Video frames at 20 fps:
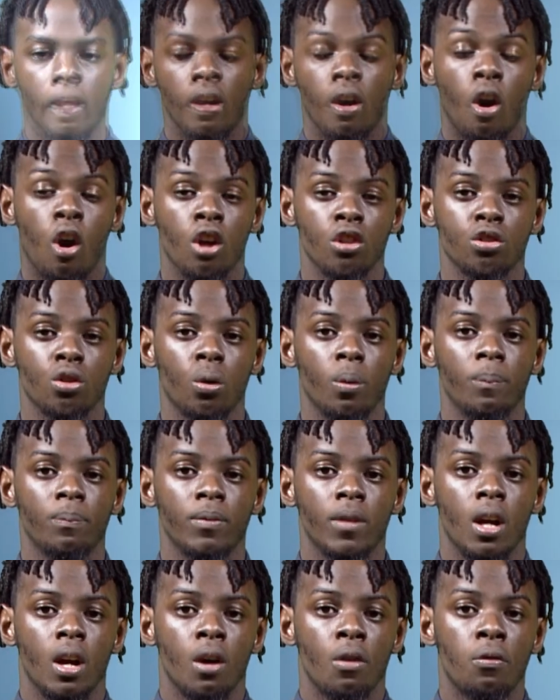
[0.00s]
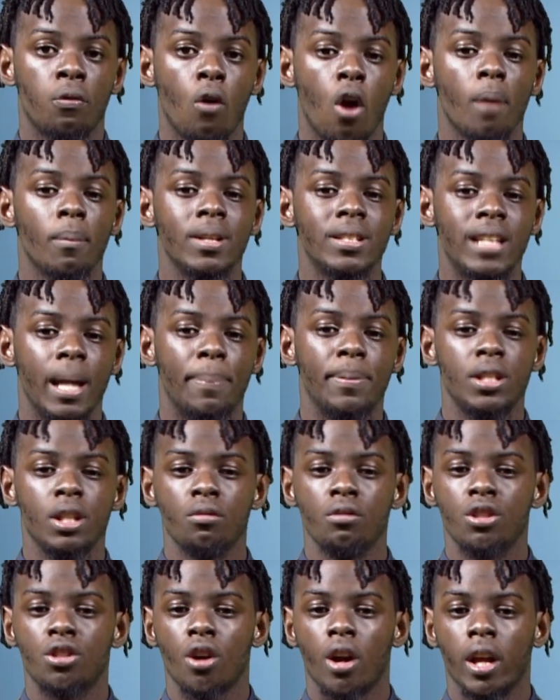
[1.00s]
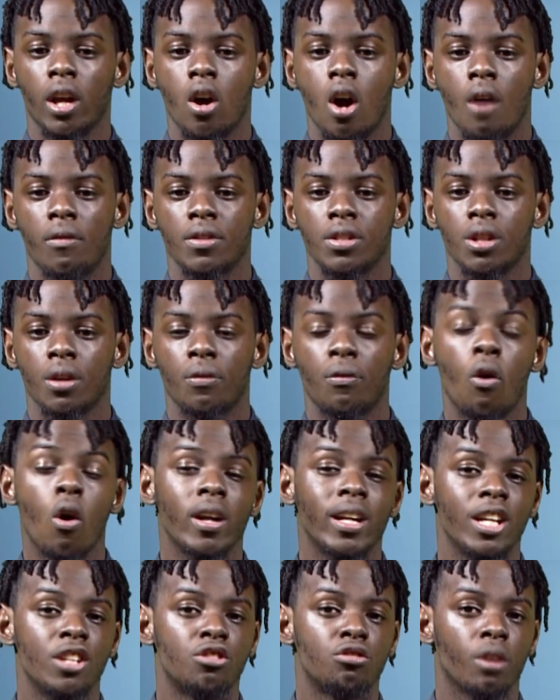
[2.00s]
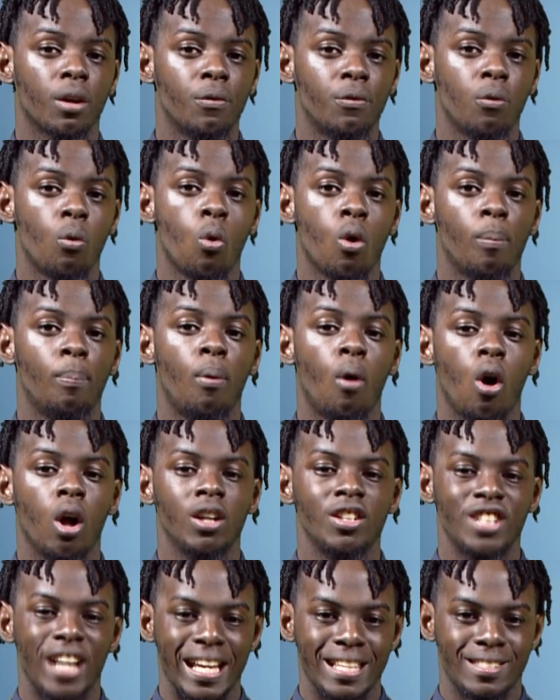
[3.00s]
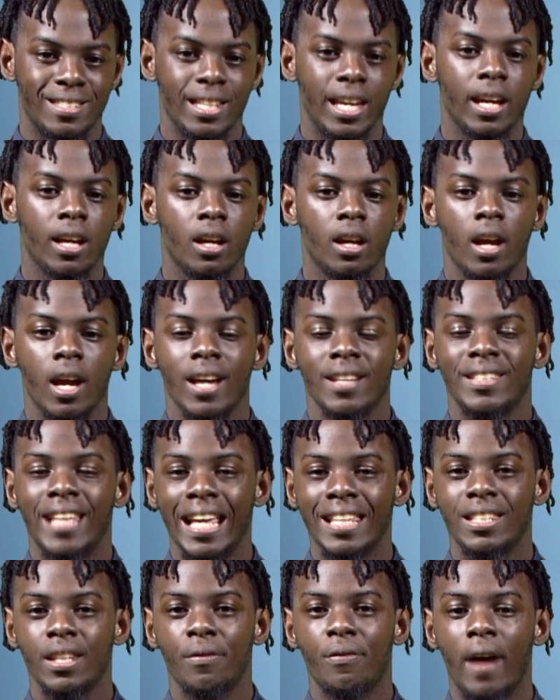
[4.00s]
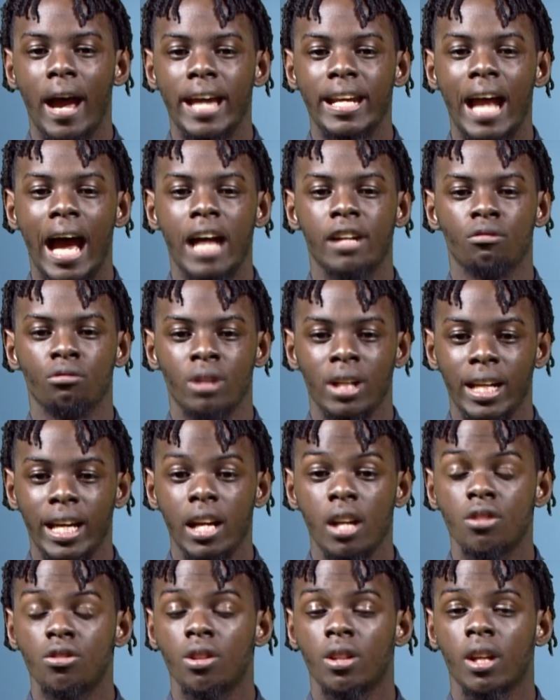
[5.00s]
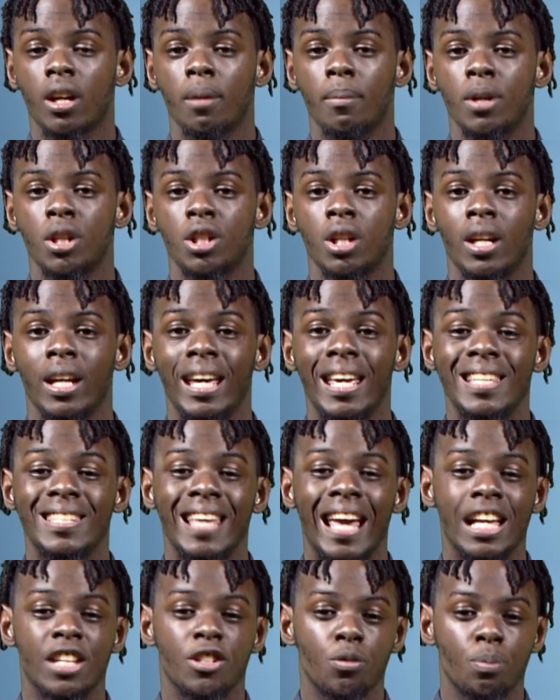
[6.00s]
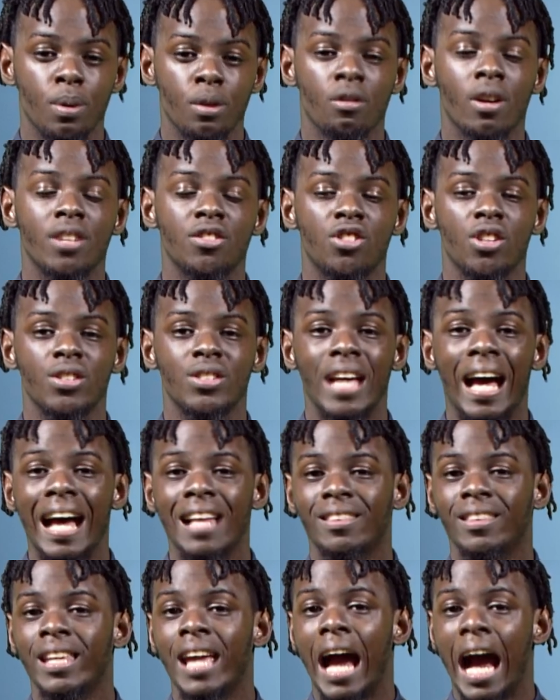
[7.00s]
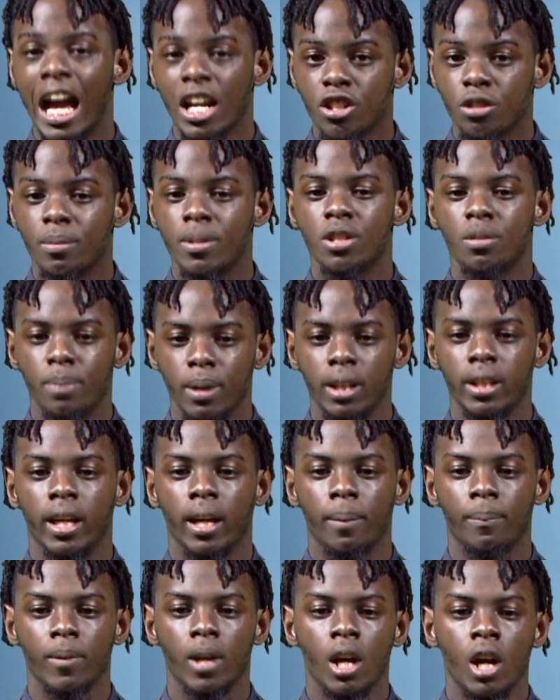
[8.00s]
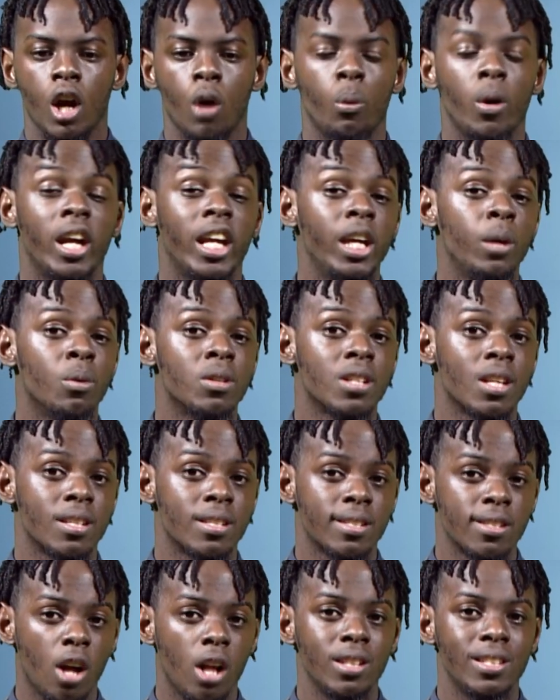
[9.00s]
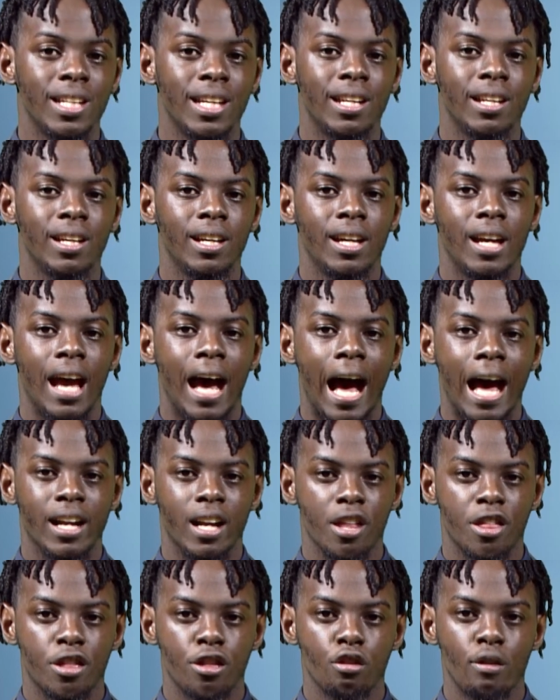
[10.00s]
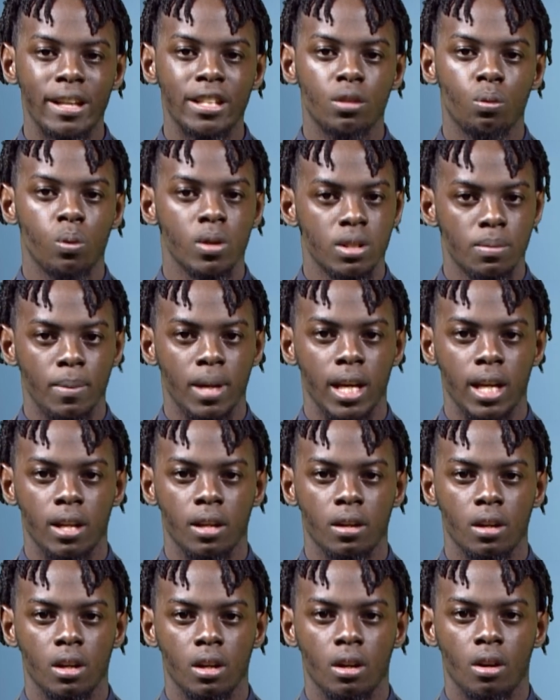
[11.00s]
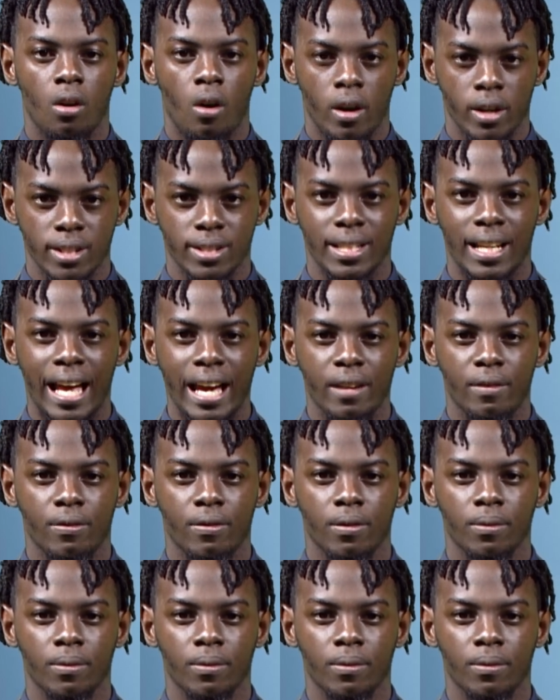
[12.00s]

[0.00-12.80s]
Also, former Deputy Returning Officer for District 4 Paul Jai Singh testified and related to the Commission his experiences at the Ashmin's building, where he was assaulted and a threat was made on his life.